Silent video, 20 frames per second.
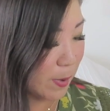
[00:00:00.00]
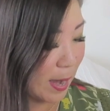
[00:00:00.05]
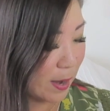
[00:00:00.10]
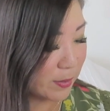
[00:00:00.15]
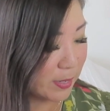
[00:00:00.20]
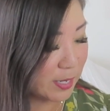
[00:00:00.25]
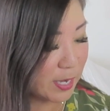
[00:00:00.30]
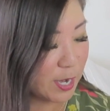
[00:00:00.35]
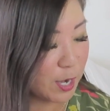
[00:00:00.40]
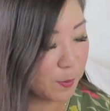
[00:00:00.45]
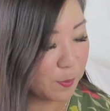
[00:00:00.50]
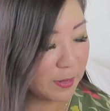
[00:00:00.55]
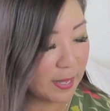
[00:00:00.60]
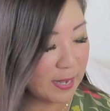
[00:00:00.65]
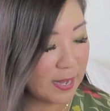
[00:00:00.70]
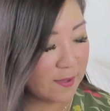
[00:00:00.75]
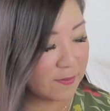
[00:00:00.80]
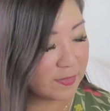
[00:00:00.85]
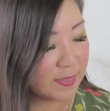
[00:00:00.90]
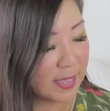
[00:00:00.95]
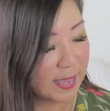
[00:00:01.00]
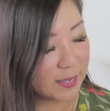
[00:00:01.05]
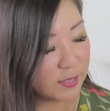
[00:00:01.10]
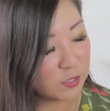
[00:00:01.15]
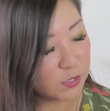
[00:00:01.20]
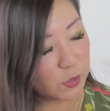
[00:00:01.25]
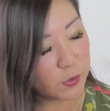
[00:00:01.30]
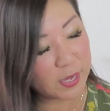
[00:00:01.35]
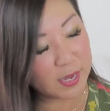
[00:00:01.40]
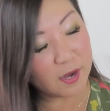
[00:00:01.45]
around in here plenty of
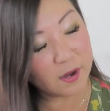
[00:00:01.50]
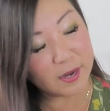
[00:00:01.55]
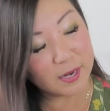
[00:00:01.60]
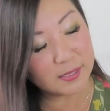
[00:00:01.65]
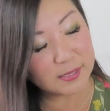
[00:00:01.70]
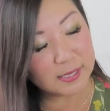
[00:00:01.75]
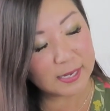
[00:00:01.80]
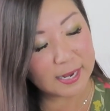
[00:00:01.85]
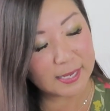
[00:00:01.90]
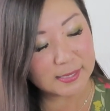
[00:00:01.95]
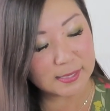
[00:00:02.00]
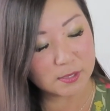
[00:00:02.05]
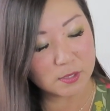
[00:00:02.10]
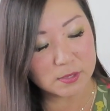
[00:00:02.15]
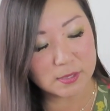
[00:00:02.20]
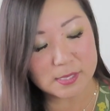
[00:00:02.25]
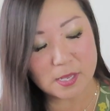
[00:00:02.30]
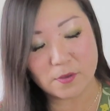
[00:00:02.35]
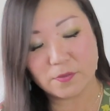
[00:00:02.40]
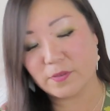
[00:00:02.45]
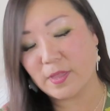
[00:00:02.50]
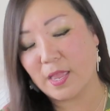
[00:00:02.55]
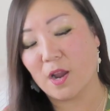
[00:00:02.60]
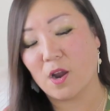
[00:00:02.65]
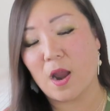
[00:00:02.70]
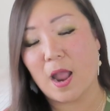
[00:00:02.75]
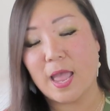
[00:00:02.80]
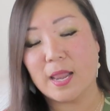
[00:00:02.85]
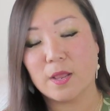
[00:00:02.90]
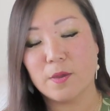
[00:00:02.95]
things. So here is a nice little
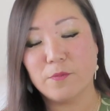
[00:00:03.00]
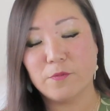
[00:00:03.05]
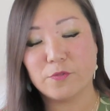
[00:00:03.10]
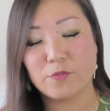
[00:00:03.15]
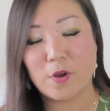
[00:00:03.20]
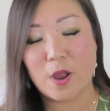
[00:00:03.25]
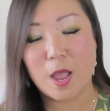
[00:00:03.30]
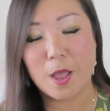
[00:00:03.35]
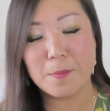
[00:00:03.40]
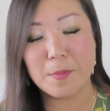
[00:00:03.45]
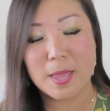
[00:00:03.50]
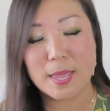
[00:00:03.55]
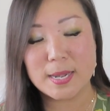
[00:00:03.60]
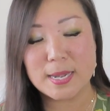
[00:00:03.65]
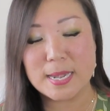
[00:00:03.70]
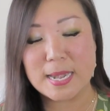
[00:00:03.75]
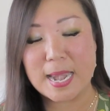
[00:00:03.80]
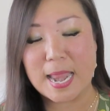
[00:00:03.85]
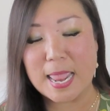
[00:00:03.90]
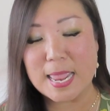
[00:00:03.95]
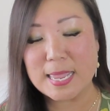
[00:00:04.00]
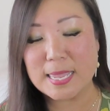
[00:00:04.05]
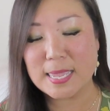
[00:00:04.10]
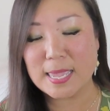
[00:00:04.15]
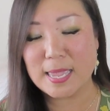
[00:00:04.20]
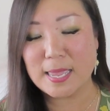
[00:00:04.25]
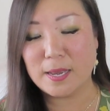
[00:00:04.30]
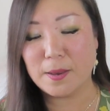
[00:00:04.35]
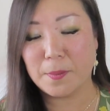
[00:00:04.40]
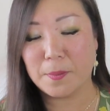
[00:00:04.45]
self-care item from
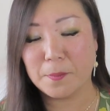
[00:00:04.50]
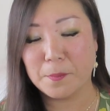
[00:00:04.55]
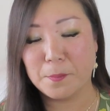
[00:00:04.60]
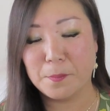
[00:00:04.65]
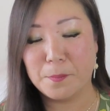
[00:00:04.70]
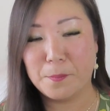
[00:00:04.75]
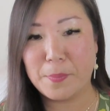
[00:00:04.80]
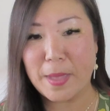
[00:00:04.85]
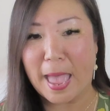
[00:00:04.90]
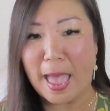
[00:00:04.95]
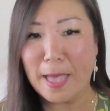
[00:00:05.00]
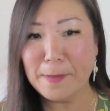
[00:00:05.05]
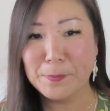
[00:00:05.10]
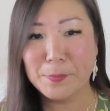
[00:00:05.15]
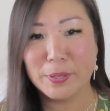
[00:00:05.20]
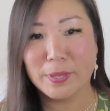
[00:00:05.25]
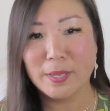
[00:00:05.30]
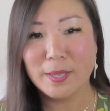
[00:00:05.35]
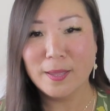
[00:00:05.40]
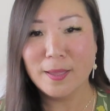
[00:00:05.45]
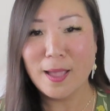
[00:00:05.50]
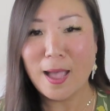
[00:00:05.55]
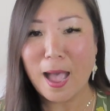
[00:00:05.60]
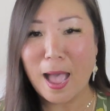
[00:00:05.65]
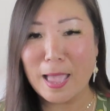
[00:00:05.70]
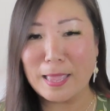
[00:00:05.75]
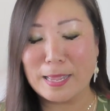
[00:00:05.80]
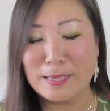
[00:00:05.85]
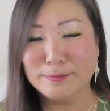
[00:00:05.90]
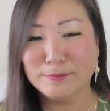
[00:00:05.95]
Naked Bap.
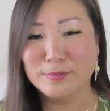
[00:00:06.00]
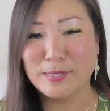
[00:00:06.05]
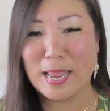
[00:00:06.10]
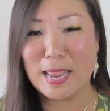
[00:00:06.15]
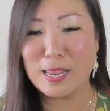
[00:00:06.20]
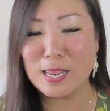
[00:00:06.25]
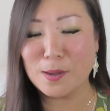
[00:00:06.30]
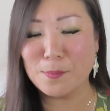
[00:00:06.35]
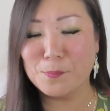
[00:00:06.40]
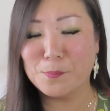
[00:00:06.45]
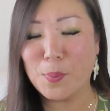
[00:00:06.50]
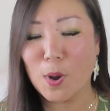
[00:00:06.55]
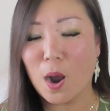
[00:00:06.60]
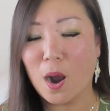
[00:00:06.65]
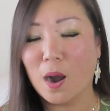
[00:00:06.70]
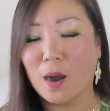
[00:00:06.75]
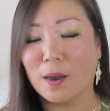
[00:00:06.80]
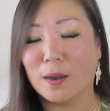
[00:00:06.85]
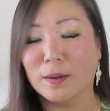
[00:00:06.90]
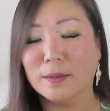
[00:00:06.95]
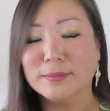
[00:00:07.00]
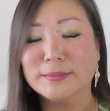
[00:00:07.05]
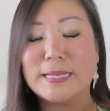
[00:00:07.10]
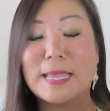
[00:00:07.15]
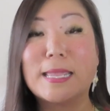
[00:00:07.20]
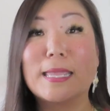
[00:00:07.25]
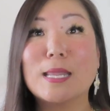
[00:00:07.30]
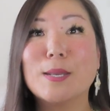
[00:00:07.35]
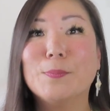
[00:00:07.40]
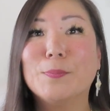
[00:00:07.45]
I naked bar,
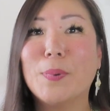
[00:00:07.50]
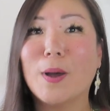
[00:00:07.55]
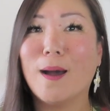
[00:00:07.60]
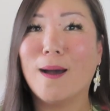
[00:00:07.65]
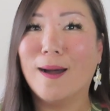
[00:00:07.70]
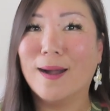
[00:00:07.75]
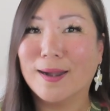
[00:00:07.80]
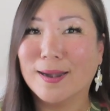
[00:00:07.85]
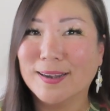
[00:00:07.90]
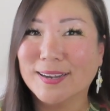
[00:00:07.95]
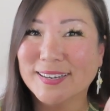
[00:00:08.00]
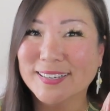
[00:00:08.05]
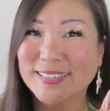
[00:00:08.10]
naked bar.